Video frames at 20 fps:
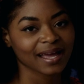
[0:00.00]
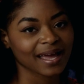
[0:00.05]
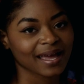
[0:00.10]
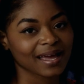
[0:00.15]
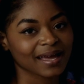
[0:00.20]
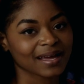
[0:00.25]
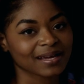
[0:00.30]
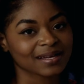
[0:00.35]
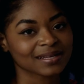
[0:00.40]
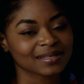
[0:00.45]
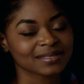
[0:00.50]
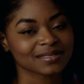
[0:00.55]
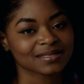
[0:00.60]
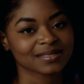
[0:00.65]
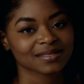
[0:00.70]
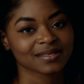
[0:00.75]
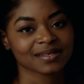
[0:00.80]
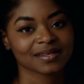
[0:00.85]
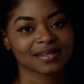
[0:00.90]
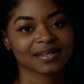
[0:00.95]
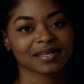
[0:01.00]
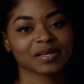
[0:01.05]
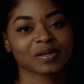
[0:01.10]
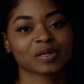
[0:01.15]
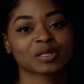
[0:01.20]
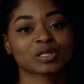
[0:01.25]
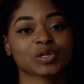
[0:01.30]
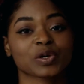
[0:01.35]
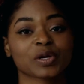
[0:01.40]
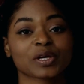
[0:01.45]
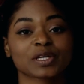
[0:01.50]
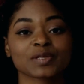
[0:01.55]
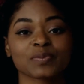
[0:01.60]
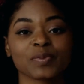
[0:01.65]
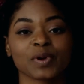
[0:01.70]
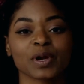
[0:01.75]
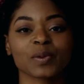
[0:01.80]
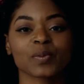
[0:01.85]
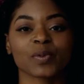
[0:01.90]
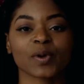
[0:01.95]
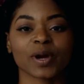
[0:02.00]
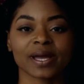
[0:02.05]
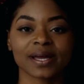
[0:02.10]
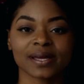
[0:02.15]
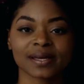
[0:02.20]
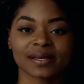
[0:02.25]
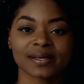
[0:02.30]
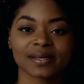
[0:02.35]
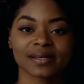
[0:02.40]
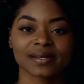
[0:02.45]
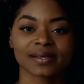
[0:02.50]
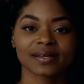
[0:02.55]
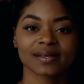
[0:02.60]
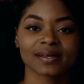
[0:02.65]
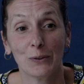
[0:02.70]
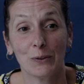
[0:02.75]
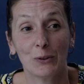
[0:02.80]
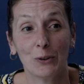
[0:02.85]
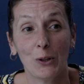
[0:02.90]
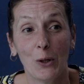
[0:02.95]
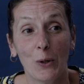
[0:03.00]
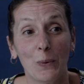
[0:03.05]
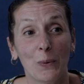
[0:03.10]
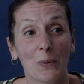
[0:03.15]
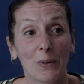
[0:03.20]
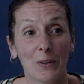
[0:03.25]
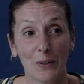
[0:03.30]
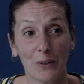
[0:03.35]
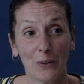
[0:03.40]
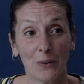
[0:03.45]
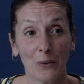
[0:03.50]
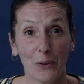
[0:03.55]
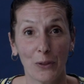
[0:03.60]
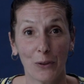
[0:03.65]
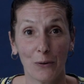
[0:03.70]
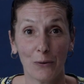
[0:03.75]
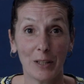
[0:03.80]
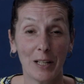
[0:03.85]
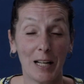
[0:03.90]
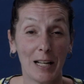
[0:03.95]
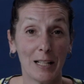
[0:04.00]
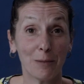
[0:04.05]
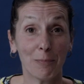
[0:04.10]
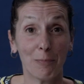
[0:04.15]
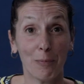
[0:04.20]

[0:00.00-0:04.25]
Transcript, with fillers: and it was during spring break. So, three days